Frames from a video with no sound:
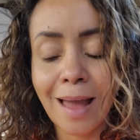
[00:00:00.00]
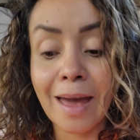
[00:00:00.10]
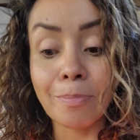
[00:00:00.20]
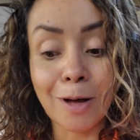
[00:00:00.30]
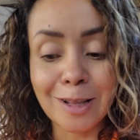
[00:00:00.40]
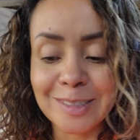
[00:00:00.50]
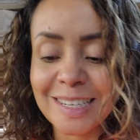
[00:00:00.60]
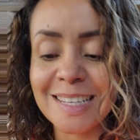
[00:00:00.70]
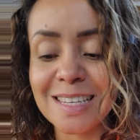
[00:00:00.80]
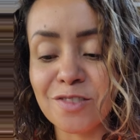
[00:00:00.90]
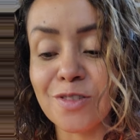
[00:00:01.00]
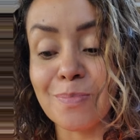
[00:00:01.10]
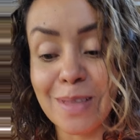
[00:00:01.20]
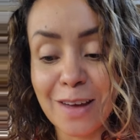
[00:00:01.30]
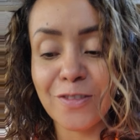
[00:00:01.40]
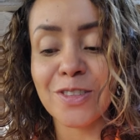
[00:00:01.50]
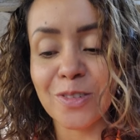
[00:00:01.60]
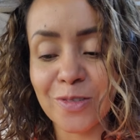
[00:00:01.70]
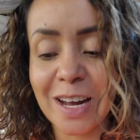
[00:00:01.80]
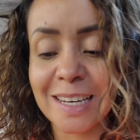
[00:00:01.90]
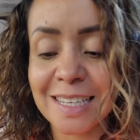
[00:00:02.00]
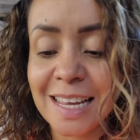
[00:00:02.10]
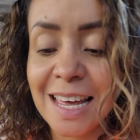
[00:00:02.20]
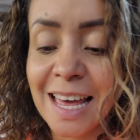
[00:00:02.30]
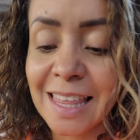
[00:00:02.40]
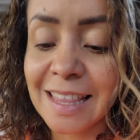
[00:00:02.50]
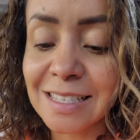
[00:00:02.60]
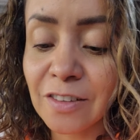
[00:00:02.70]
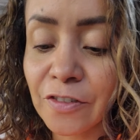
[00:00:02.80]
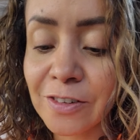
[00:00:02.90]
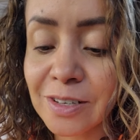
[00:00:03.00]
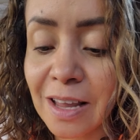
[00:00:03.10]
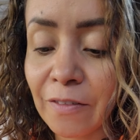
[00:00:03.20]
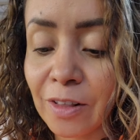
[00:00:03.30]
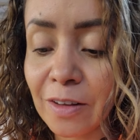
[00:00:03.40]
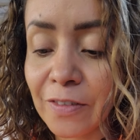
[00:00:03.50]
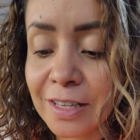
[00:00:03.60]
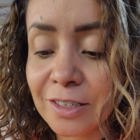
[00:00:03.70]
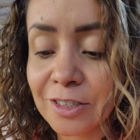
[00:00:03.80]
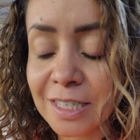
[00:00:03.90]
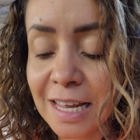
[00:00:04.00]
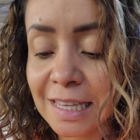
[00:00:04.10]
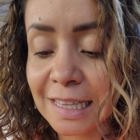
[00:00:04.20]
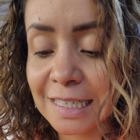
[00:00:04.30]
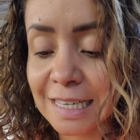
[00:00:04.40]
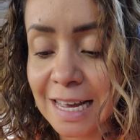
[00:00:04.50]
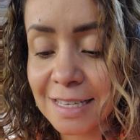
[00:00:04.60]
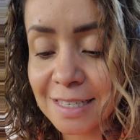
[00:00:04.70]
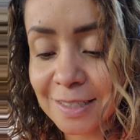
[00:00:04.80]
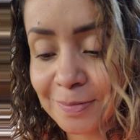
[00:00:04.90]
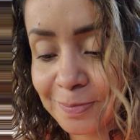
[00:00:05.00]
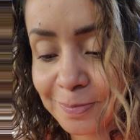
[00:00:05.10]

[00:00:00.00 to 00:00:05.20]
I apologize, it's from left to right. That's the first level of understanding the task.